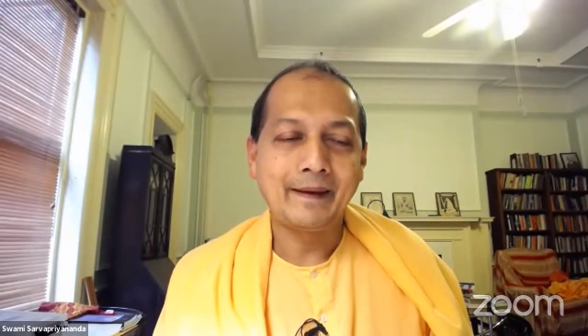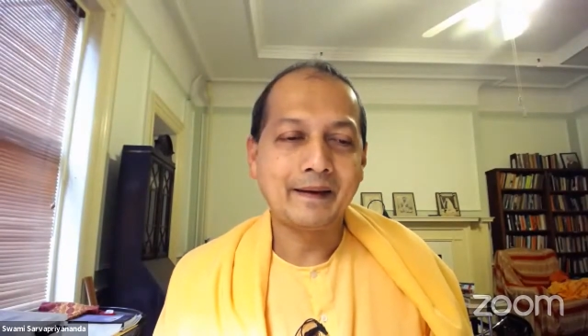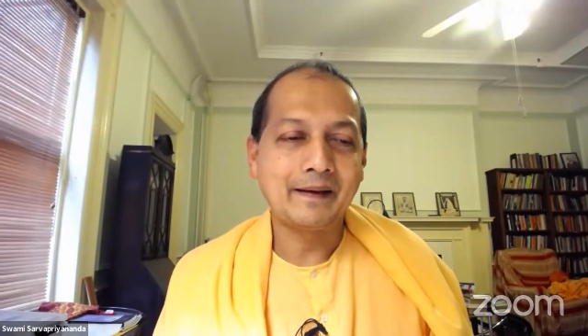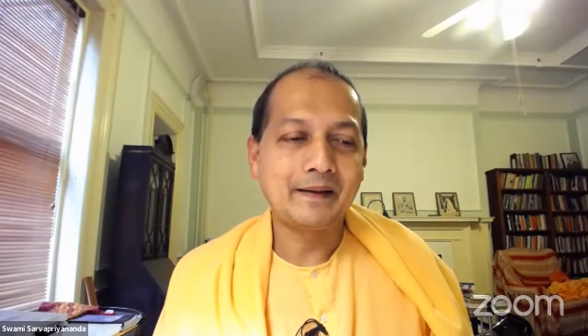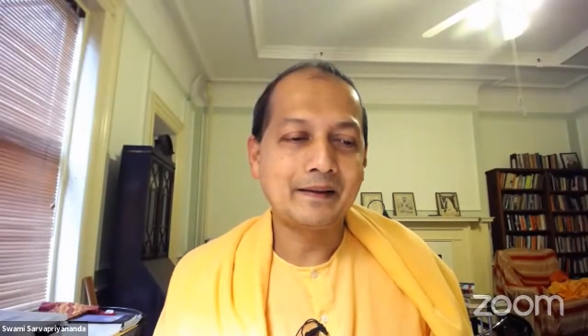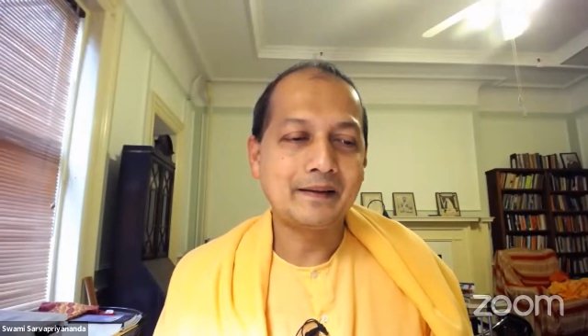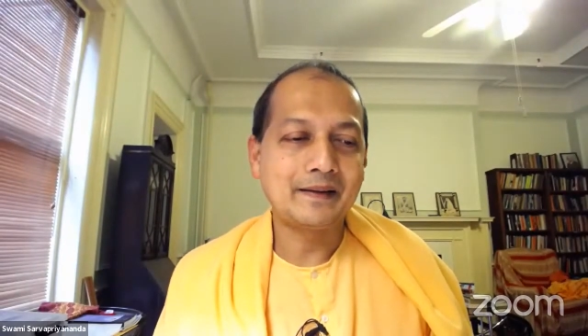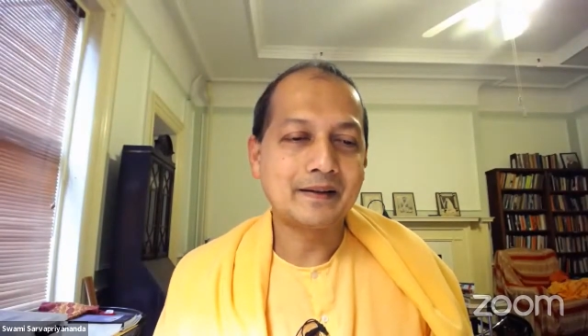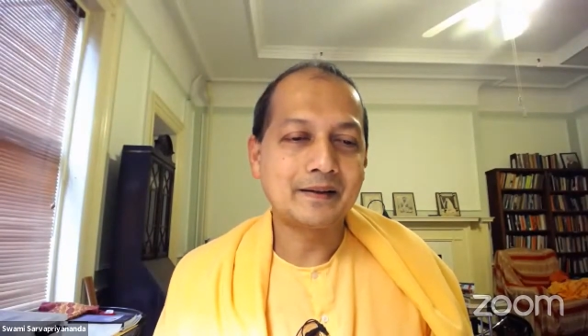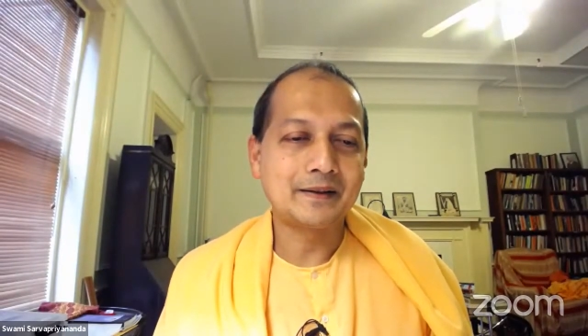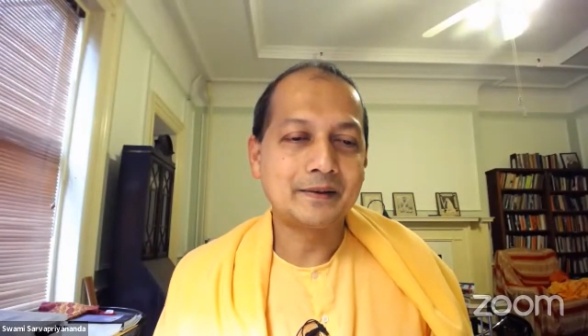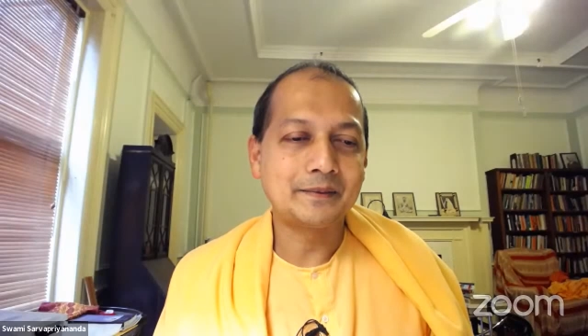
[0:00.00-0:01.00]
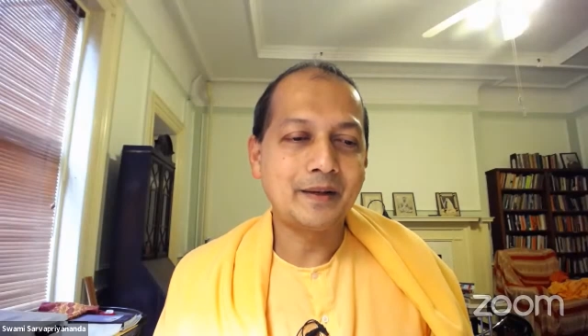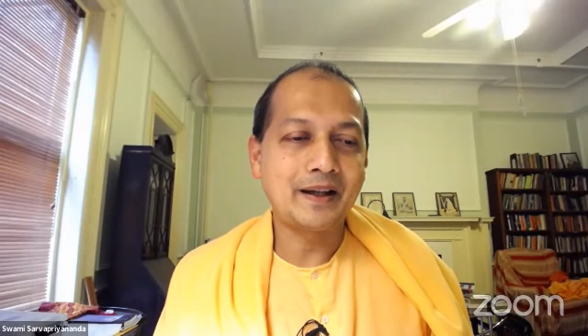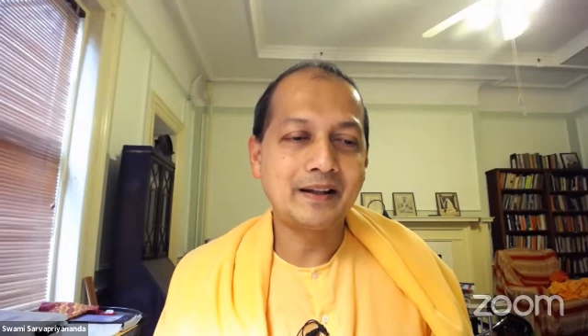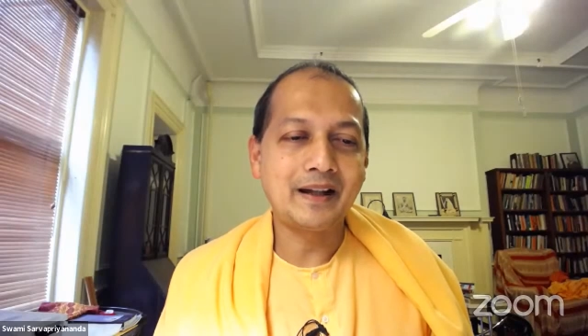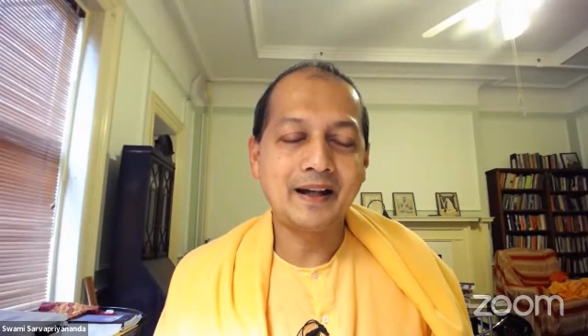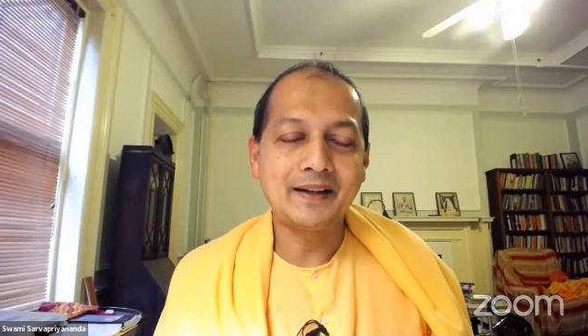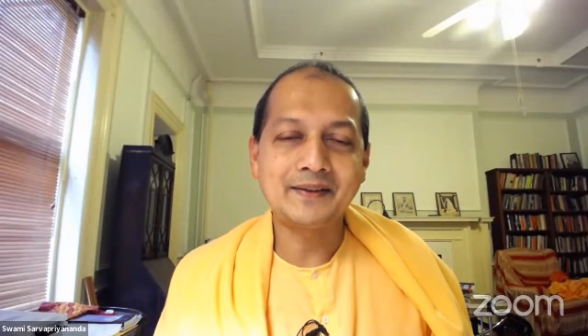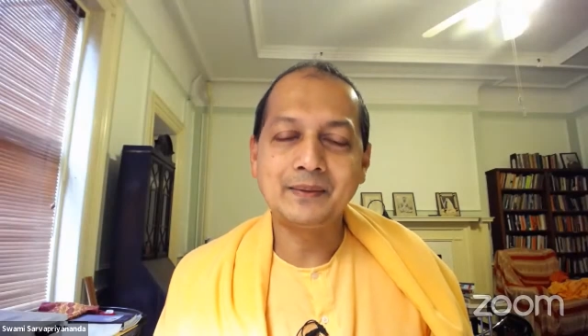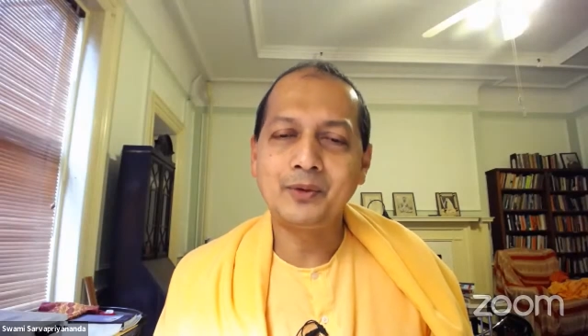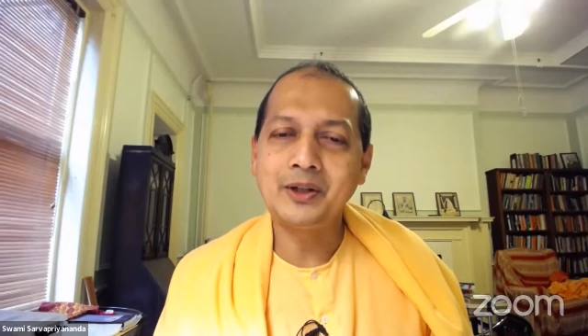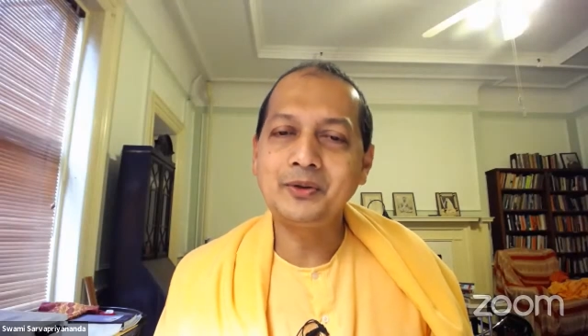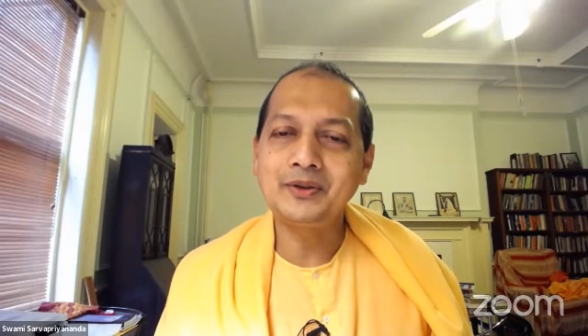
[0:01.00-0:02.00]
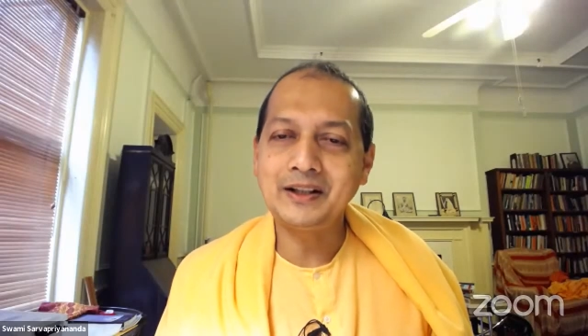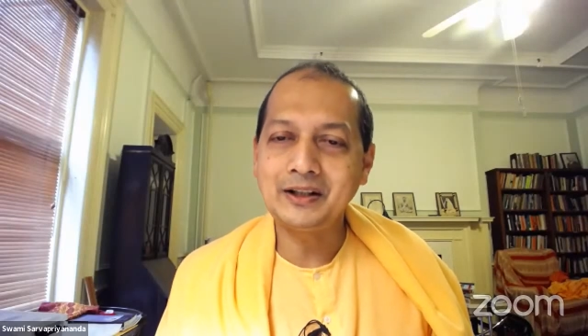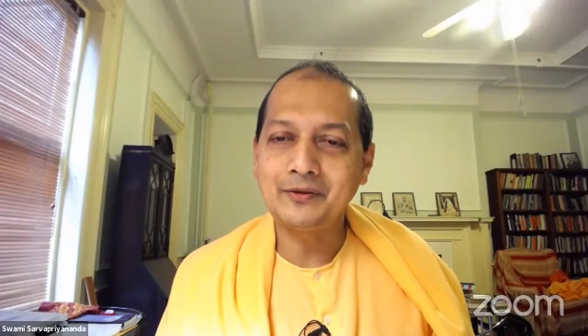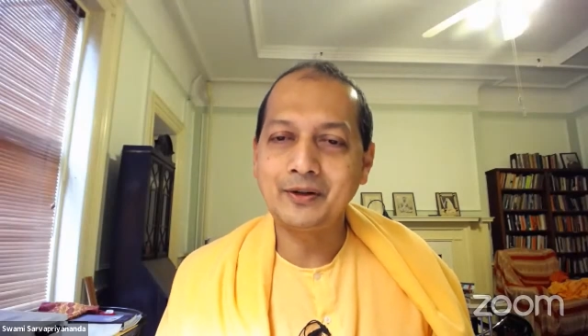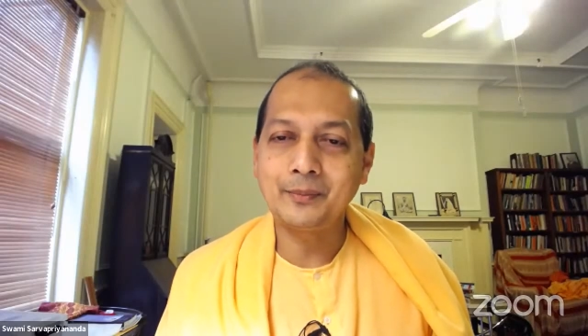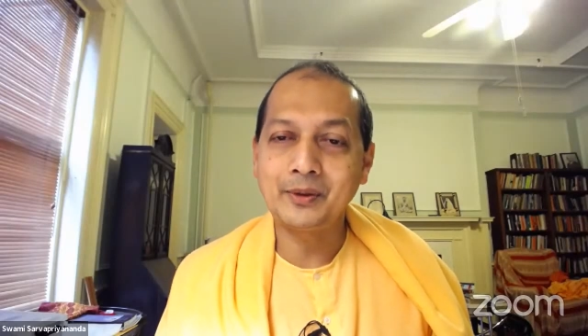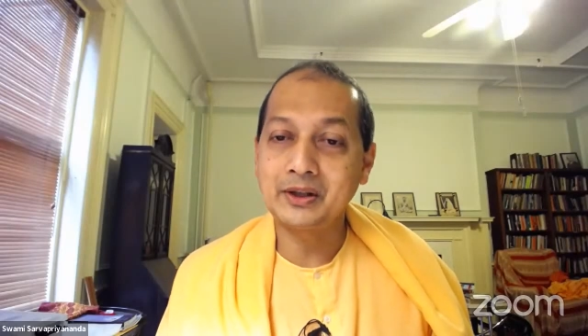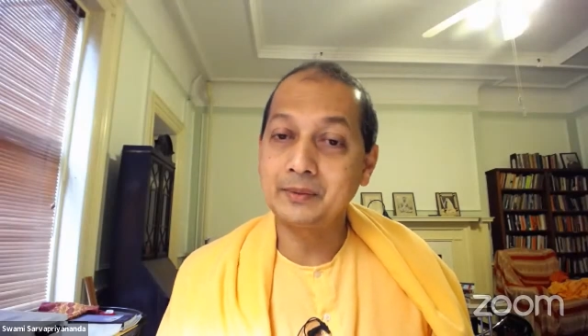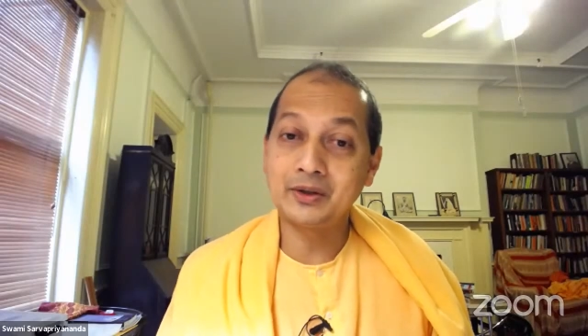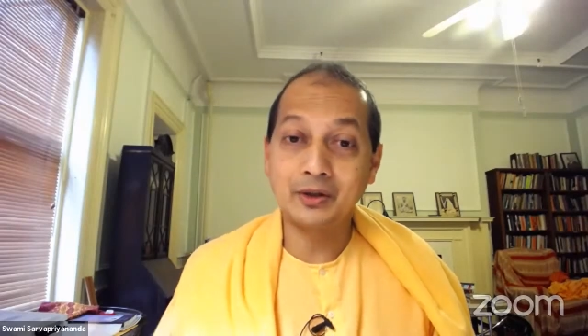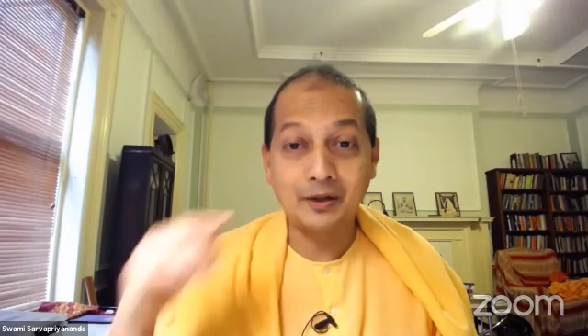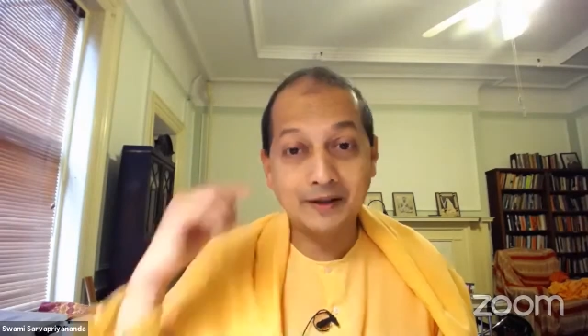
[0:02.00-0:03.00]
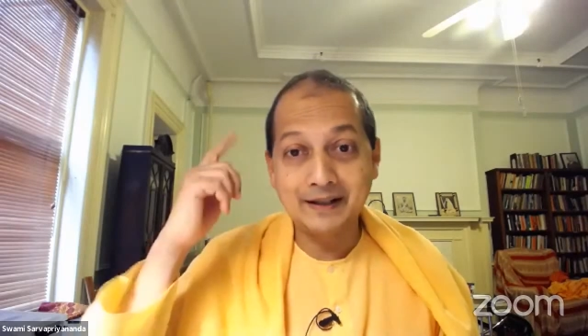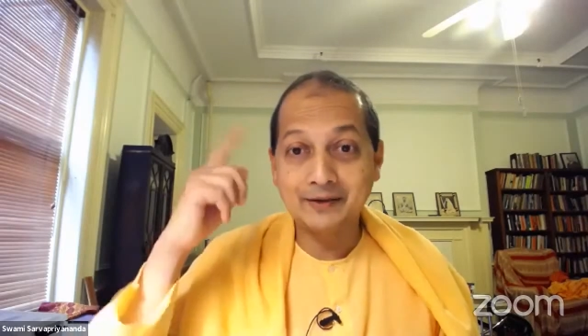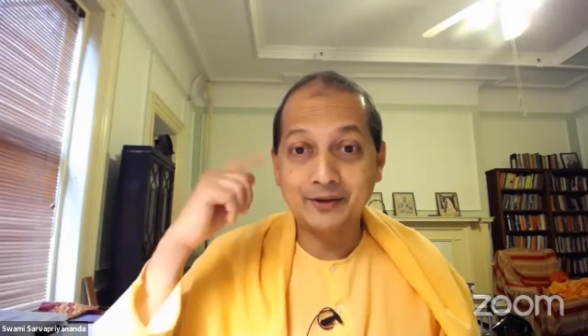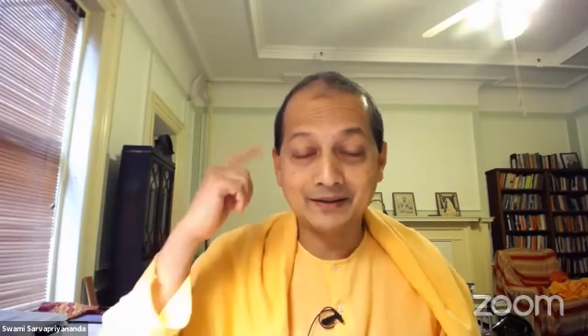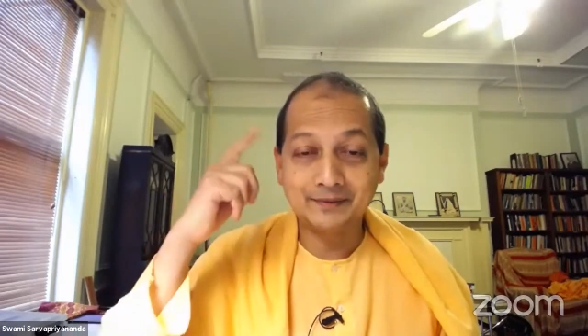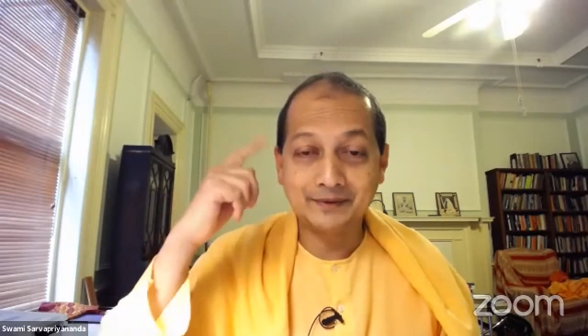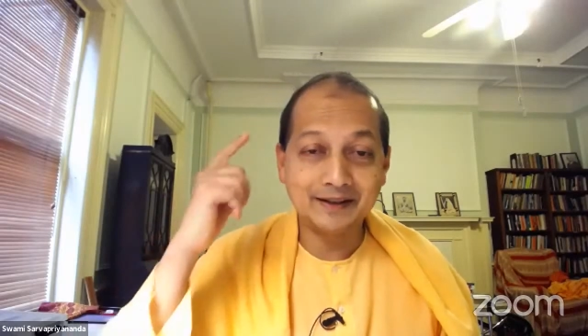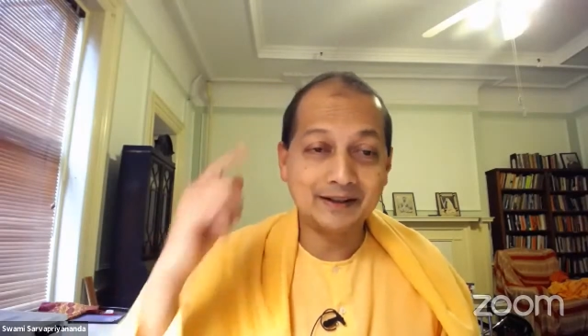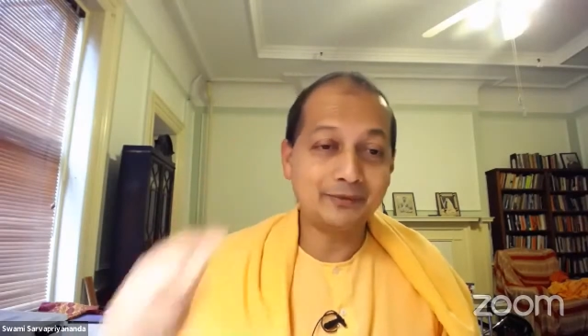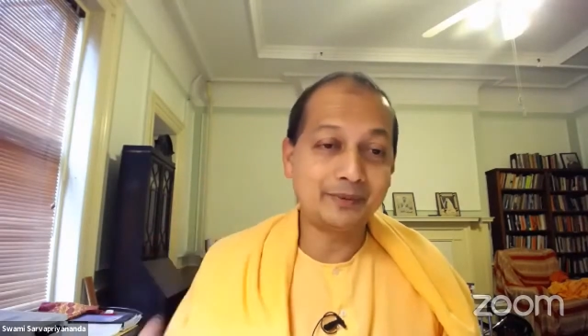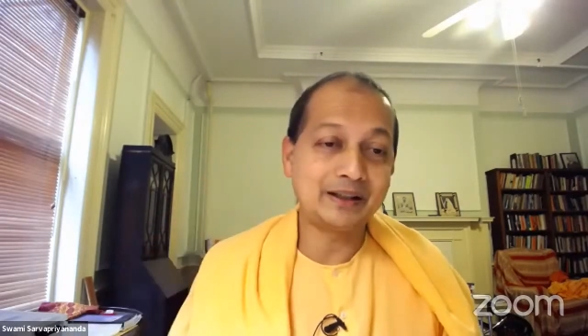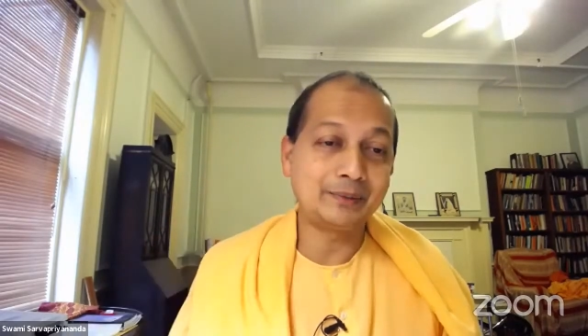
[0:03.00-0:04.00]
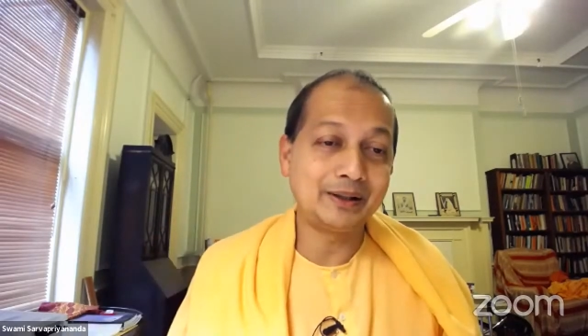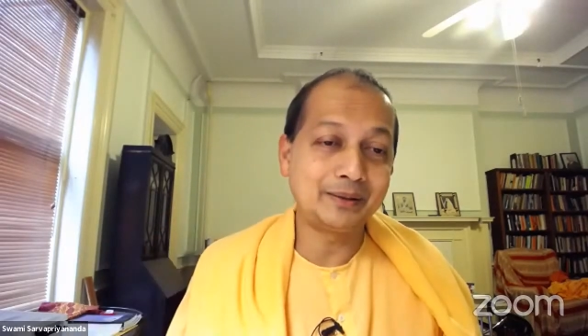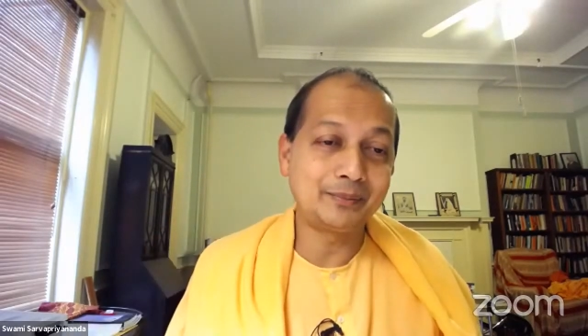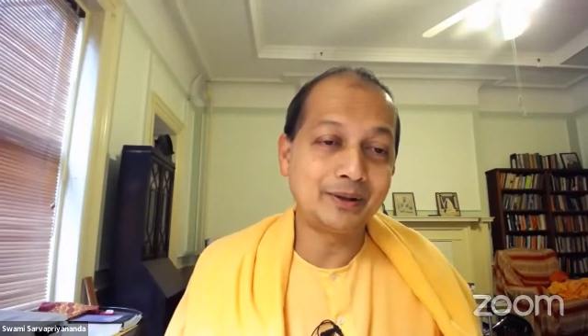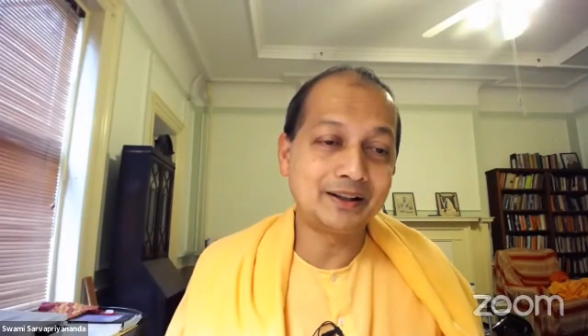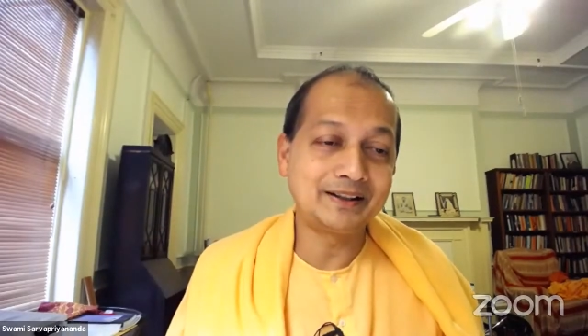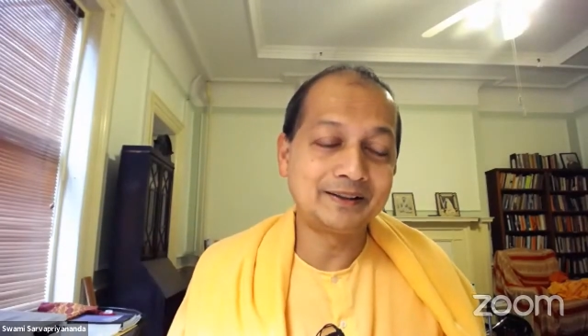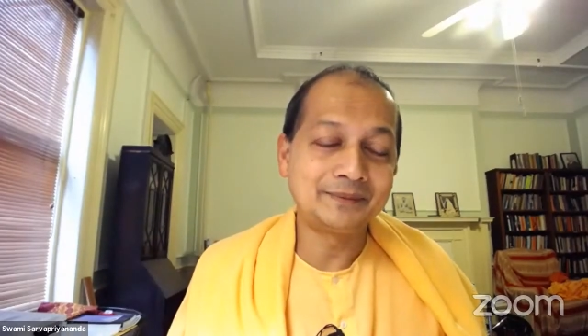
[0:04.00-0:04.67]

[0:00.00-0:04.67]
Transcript: And I asked him, what do you think of Ramakrishna Mission? Already I was thinking of becoming a monk.